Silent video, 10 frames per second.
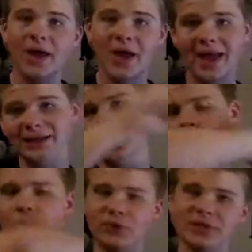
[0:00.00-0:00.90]
Hello
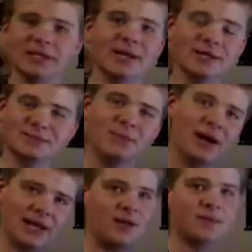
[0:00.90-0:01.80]
there internet lands, my
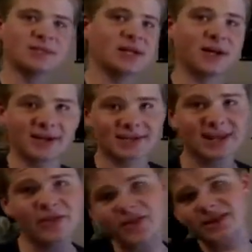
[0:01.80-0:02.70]
name is Darkus
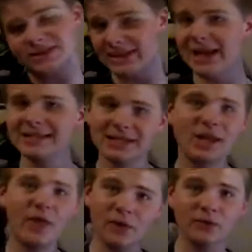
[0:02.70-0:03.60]
and this is
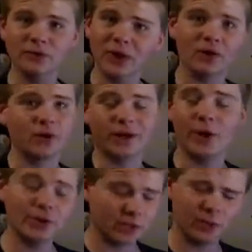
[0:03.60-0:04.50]
another vlog. I know
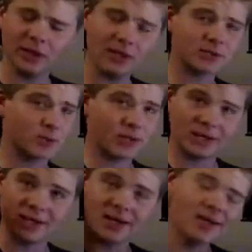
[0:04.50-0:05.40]
I did one last
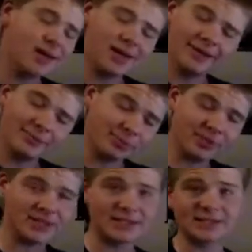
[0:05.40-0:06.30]
week,
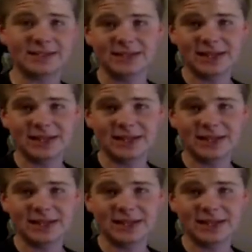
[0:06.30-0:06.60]
please,